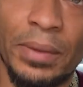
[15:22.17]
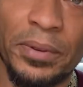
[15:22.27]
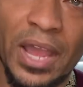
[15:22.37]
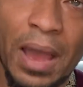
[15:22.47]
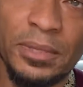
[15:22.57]

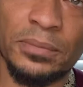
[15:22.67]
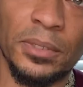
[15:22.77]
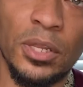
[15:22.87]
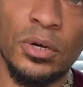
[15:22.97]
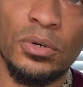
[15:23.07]
your comments
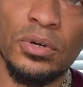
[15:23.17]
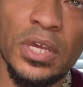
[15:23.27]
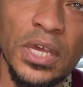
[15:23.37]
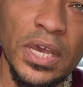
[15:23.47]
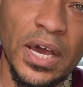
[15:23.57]
below,
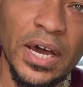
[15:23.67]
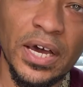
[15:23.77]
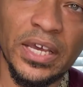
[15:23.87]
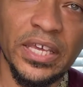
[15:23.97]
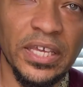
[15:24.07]

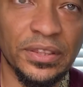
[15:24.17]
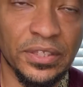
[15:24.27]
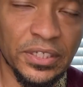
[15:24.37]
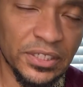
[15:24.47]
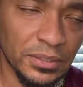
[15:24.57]
hit
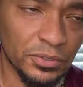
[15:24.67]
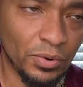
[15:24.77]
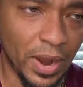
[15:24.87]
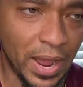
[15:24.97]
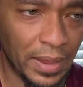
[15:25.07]
the
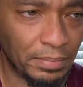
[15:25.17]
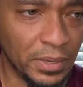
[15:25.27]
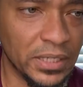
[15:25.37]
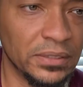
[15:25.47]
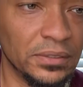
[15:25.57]
subscribe
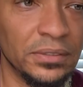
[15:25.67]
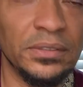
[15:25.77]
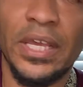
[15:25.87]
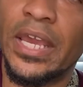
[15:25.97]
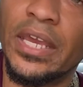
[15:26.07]

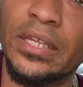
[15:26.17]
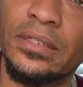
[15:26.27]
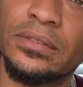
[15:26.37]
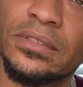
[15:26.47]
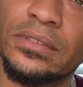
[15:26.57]
button
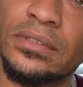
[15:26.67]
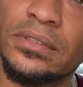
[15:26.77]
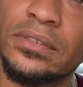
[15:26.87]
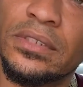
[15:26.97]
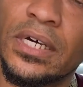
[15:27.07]
and
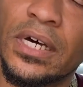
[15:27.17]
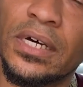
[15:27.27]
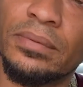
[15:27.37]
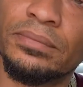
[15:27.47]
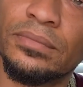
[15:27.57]

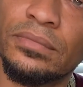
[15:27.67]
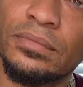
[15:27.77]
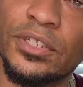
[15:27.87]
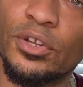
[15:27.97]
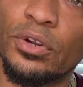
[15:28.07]

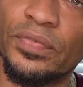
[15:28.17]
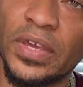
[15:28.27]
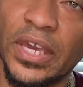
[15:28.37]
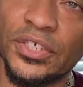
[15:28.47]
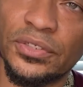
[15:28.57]
the
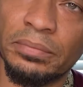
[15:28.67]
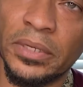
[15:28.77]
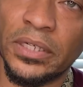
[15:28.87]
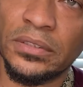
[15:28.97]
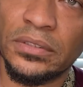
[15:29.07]
notification
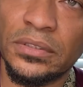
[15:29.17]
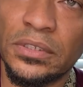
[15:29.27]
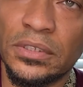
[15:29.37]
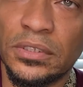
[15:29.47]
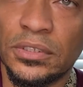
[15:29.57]
bell.
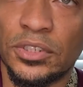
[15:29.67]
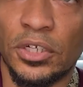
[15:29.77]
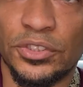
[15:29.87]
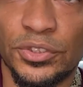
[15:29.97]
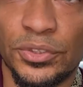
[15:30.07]

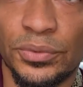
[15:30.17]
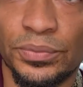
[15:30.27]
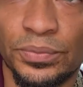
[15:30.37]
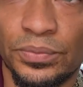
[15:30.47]
Talk to you soon.